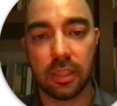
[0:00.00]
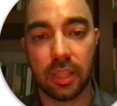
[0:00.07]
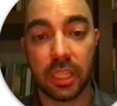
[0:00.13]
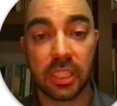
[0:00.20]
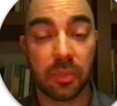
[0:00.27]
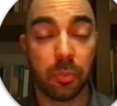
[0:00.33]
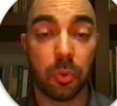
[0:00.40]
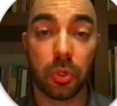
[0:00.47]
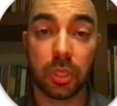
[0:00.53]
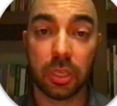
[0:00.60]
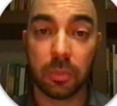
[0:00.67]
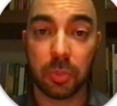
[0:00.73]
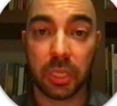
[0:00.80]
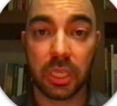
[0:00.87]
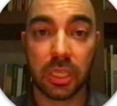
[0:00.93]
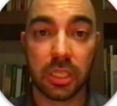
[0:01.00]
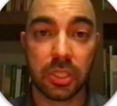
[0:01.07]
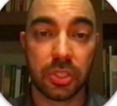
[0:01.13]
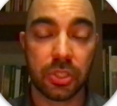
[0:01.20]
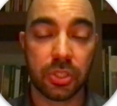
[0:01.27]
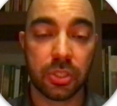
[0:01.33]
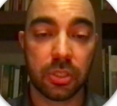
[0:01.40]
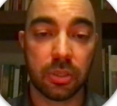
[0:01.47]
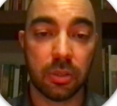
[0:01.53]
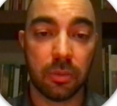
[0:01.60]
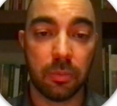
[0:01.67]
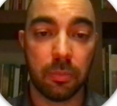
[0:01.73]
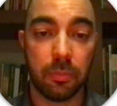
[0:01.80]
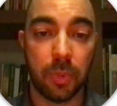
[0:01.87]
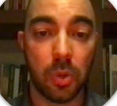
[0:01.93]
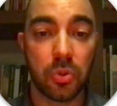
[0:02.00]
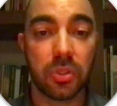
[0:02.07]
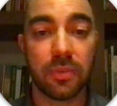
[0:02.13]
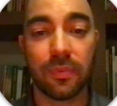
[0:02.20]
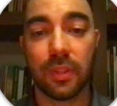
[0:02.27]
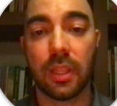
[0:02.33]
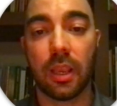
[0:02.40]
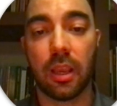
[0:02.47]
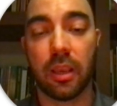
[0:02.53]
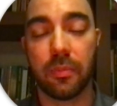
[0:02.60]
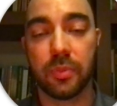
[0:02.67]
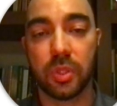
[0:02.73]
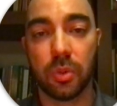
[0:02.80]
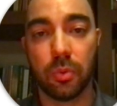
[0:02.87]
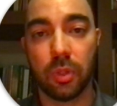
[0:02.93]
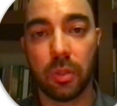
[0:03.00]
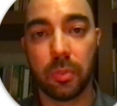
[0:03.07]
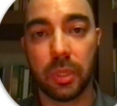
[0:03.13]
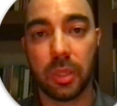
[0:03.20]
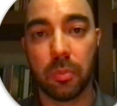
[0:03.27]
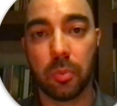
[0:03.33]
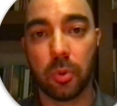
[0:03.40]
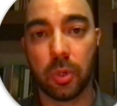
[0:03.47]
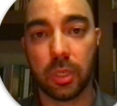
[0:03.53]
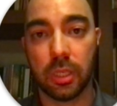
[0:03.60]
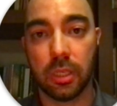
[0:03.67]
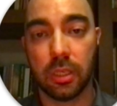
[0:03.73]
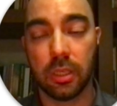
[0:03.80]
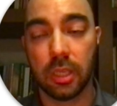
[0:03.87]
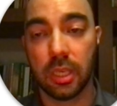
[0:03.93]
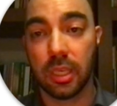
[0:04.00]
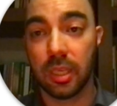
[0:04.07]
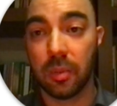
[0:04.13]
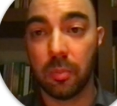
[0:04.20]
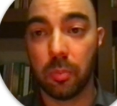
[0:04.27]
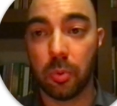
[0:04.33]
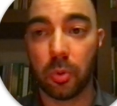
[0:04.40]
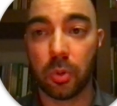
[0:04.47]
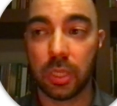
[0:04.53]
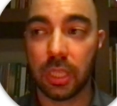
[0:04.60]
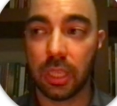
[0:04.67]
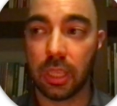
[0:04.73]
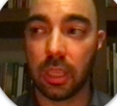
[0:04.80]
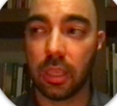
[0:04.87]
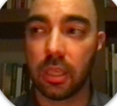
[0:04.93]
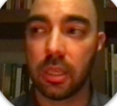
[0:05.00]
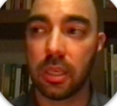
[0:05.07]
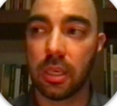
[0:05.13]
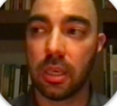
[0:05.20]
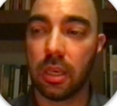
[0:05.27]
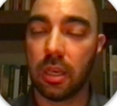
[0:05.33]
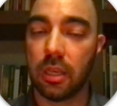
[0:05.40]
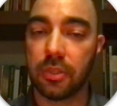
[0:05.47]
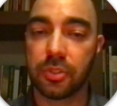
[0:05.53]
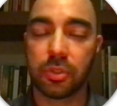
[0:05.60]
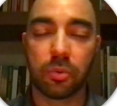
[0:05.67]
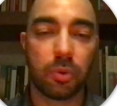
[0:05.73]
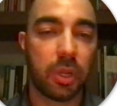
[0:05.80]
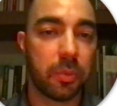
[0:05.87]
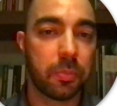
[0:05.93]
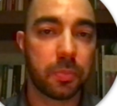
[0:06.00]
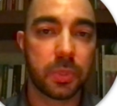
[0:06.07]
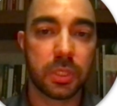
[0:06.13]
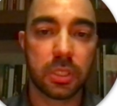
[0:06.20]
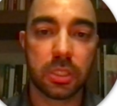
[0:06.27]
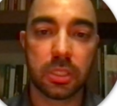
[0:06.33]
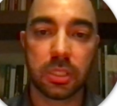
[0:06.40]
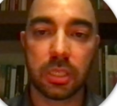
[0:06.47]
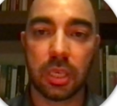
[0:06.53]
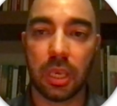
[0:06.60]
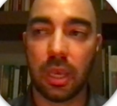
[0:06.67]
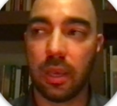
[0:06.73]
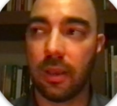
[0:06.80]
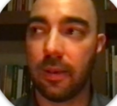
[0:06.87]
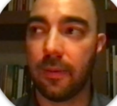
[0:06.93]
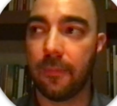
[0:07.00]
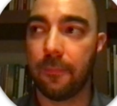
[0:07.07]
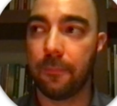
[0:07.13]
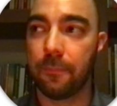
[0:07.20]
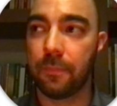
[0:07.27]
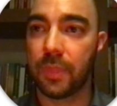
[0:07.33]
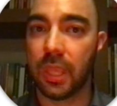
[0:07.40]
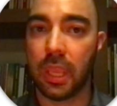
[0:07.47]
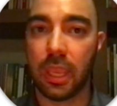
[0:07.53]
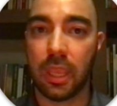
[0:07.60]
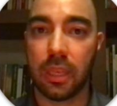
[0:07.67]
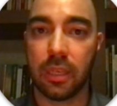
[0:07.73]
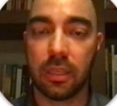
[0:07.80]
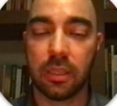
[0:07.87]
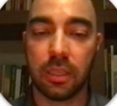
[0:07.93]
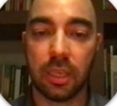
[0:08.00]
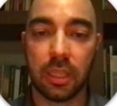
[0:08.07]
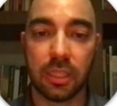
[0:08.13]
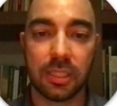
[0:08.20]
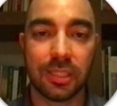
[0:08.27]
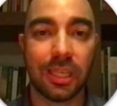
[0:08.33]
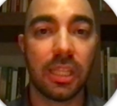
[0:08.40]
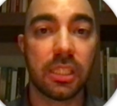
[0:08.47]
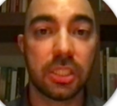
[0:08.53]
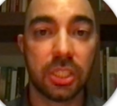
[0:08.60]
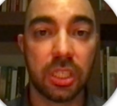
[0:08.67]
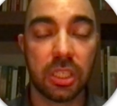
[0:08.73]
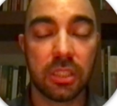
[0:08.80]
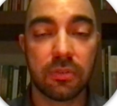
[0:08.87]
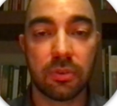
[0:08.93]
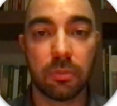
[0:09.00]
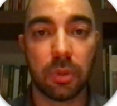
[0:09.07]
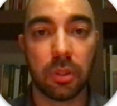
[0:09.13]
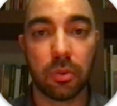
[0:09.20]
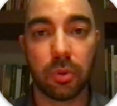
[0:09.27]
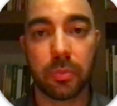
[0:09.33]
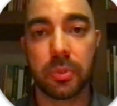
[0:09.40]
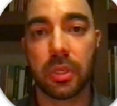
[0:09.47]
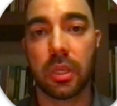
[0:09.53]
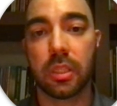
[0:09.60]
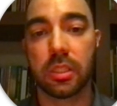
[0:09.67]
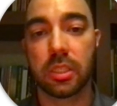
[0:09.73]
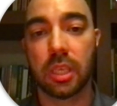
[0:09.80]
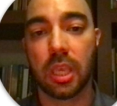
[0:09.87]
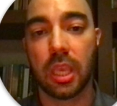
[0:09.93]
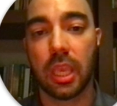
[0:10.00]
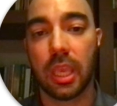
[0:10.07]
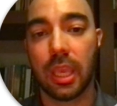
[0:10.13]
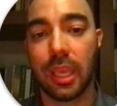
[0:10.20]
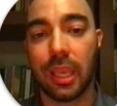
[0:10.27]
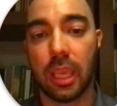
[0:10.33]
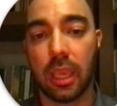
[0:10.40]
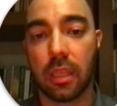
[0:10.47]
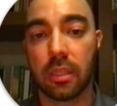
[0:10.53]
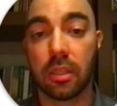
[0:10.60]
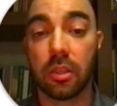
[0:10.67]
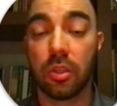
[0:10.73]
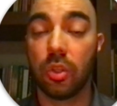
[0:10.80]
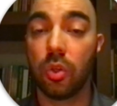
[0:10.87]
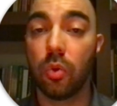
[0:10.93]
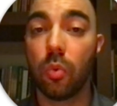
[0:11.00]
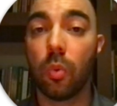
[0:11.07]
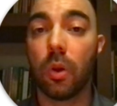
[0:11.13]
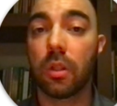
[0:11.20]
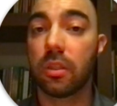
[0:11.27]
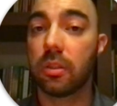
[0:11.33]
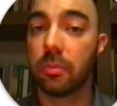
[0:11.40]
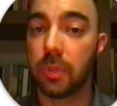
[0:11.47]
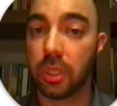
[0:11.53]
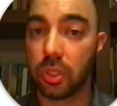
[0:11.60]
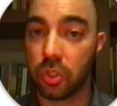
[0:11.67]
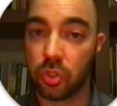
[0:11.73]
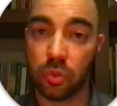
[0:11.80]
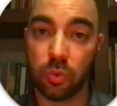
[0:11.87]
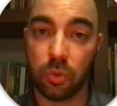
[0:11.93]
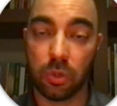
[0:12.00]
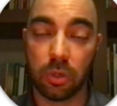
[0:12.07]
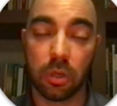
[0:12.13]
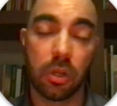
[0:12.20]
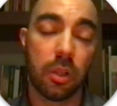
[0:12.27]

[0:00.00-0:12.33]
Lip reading: that's important because most of the times you will be importing scripts and style sheets from other websites, and you want to make sure